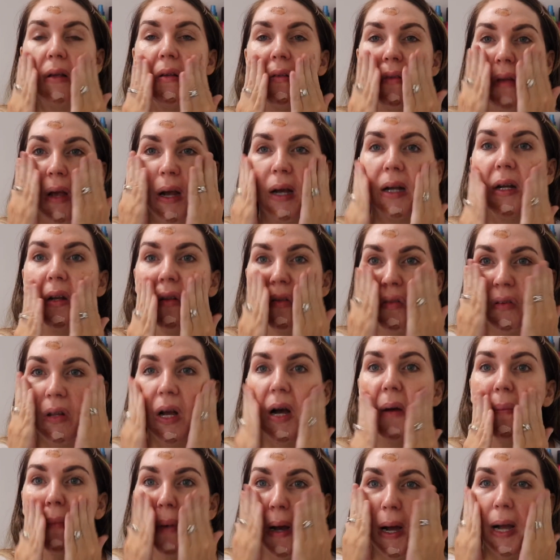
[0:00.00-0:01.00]
So I'm going to
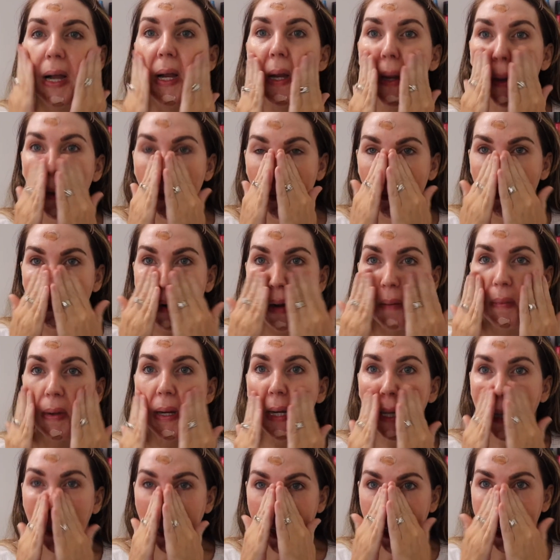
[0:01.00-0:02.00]
start by
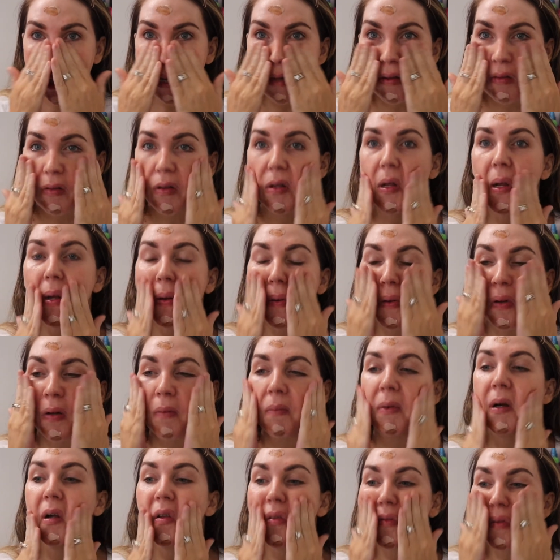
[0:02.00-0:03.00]
rubbing this into
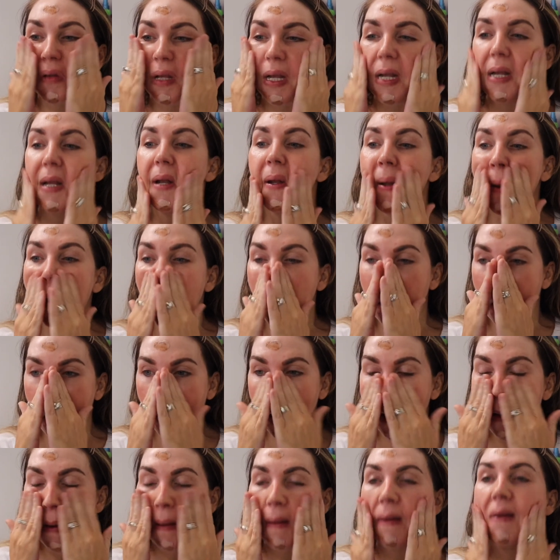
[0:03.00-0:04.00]
my skin.
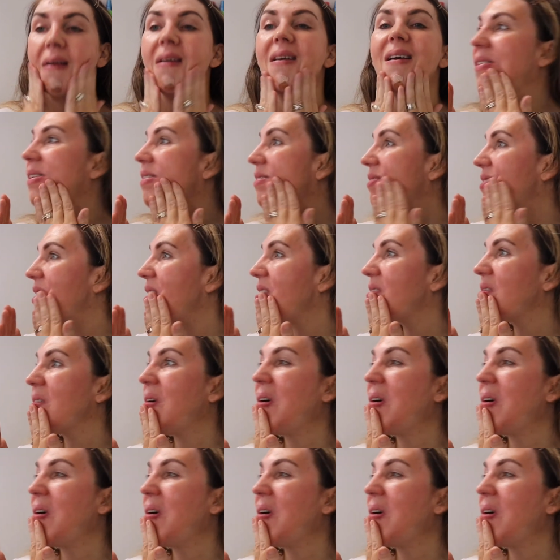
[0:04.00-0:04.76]
This looks